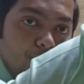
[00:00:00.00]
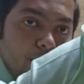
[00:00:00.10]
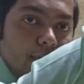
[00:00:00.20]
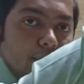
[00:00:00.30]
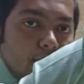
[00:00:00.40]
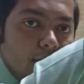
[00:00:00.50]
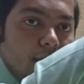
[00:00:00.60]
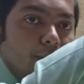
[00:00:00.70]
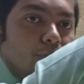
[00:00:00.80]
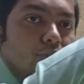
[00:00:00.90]
feet
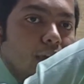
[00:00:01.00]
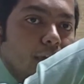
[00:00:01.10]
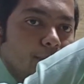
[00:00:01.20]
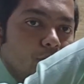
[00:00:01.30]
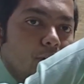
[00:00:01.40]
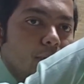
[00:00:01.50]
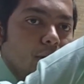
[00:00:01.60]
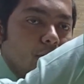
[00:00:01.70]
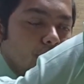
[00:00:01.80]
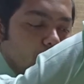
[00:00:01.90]
come to the
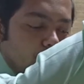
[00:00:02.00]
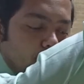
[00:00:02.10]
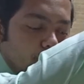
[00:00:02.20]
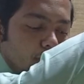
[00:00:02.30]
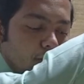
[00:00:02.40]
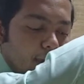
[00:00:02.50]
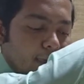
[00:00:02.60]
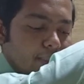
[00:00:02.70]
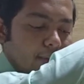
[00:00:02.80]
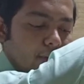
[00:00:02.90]
abdomen of the mother
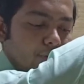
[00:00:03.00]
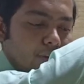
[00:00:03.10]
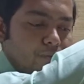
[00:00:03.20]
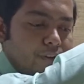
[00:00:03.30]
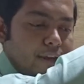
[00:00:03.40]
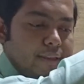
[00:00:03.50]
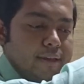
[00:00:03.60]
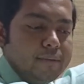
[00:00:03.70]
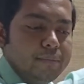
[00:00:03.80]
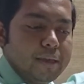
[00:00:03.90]
and then you will find
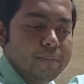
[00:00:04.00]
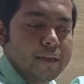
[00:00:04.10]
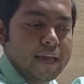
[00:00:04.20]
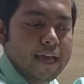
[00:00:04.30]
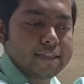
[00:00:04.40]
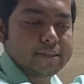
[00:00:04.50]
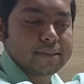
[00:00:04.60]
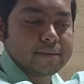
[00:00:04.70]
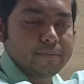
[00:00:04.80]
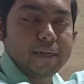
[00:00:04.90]
the baby
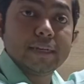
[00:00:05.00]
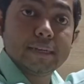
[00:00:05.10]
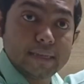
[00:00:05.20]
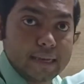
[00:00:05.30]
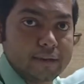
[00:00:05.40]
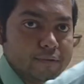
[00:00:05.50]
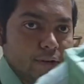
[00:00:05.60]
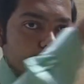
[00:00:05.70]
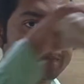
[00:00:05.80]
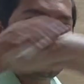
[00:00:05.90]
has been
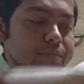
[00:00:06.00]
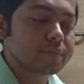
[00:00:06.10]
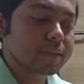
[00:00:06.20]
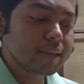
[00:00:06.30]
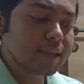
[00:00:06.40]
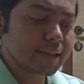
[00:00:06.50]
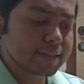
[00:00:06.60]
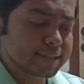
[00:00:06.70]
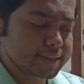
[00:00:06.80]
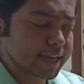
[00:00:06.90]
delivered.
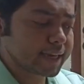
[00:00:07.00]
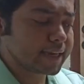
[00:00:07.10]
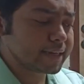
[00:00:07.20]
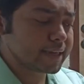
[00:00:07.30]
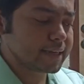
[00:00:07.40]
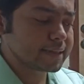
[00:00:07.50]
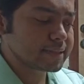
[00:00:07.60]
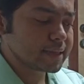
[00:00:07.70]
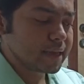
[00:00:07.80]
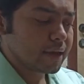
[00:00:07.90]
The second
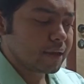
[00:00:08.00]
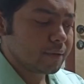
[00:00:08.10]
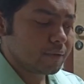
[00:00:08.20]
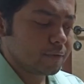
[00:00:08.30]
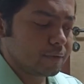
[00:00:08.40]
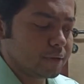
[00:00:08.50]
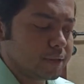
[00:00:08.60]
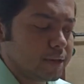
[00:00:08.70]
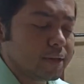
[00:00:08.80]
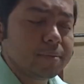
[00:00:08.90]
is
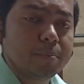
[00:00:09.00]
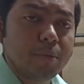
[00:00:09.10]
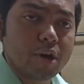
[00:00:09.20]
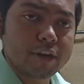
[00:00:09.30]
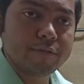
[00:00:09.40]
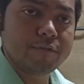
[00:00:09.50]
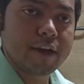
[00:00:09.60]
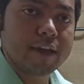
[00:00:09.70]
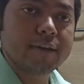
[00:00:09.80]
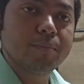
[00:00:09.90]
the
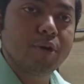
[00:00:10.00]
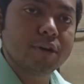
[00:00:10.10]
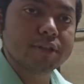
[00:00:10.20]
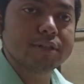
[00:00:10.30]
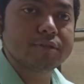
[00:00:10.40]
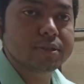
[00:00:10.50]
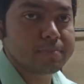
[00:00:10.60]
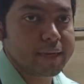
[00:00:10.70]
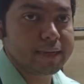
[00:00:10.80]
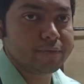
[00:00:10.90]
modified
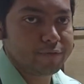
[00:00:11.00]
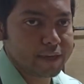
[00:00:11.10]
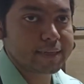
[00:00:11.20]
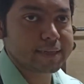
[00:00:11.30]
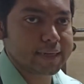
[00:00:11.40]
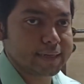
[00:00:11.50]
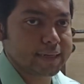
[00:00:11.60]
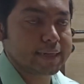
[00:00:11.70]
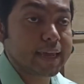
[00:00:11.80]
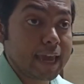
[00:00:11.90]
Mauritius-Mealy weight
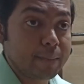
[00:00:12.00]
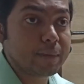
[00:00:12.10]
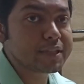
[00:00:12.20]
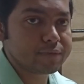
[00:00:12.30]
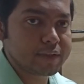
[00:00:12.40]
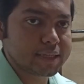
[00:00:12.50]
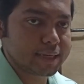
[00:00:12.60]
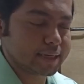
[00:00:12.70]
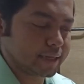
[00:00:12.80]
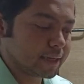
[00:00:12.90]
technique, MSV
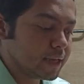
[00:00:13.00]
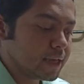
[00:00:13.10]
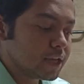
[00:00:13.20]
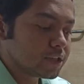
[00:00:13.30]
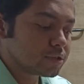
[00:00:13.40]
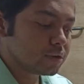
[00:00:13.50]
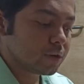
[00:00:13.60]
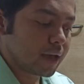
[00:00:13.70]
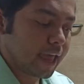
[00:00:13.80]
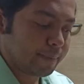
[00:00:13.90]
technique.
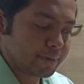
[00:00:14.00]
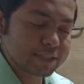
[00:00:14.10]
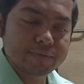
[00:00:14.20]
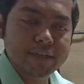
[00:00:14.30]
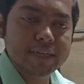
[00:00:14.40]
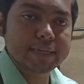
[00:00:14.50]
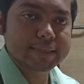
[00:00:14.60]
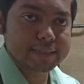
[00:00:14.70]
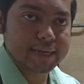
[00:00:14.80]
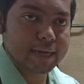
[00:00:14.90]
So MSV
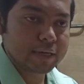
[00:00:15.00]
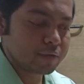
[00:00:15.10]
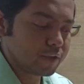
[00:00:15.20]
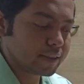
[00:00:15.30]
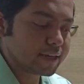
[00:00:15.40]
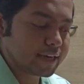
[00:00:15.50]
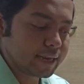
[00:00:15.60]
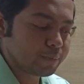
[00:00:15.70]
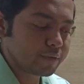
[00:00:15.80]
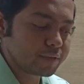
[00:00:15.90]
is done when the
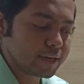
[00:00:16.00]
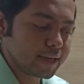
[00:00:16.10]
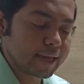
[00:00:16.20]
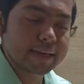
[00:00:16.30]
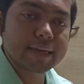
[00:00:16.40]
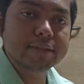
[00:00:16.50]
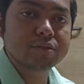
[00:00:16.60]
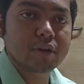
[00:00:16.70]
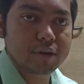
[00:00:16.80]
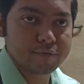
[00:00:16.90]
nape of the neck
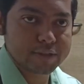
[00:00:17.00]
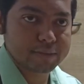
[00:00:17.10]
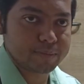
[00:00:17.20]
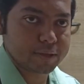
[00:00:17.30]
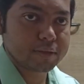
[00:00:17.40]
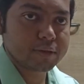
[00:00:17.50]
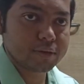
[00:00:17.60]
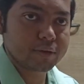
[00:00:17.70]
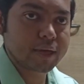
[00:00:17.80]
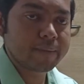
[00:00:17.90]
is not visible.
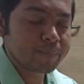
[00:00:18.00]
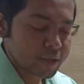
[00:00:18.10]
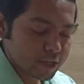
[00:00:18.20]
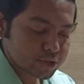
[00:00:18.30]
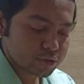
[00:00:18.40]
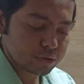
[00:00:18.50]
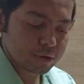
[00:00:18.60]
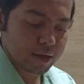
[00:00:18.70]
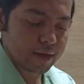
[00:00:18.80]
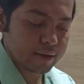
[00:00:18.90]
Okay.
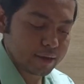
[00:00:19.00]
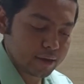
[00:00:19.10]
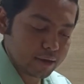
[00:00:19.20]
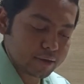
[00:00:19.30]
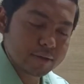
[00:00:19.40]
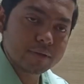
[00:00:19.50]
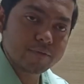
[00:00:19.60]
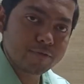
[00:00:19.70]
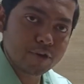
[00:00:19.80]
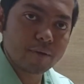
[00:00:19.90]
So
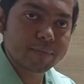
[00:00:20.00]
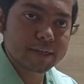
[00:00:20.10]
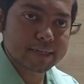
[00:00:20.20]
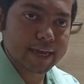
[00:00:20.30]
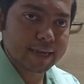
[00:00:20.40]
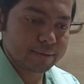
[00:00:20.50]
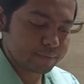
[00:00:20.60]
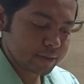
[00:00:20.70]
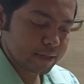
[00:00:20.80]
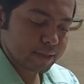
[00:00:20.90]
from the
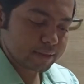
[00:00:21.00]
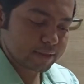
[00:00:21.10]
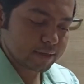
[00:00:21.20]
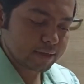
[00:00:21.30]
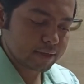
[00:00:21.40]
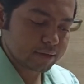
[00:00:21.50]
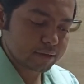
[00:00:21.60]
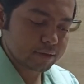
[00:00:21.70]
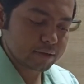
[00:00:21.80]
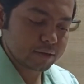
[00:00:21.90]
time the